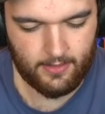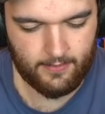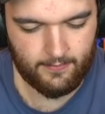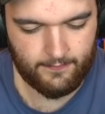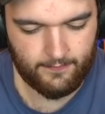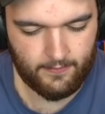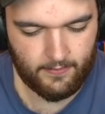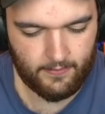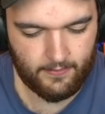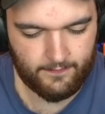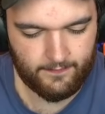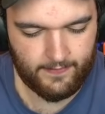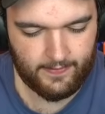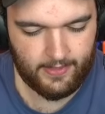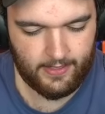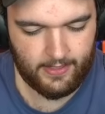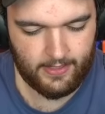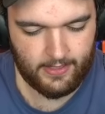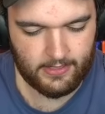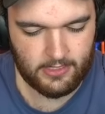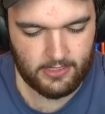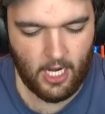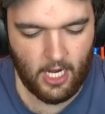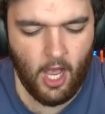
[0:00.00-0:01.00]
for
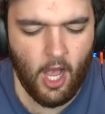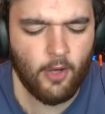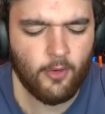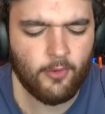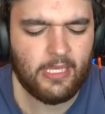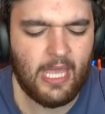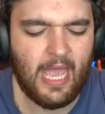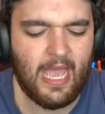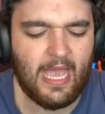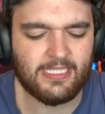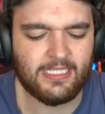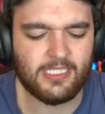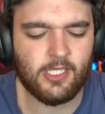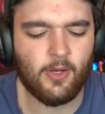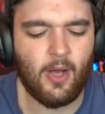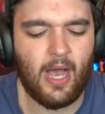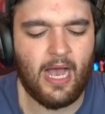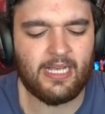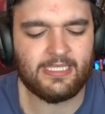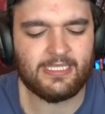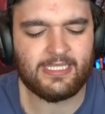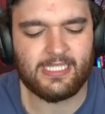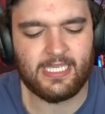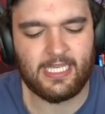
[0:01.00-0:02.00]
fish. Okay, so
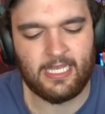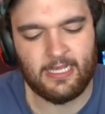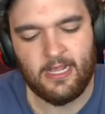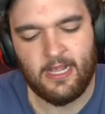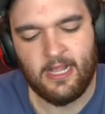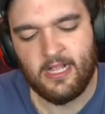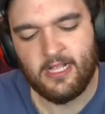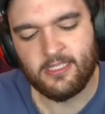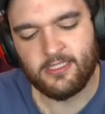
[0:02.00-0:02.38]
I see.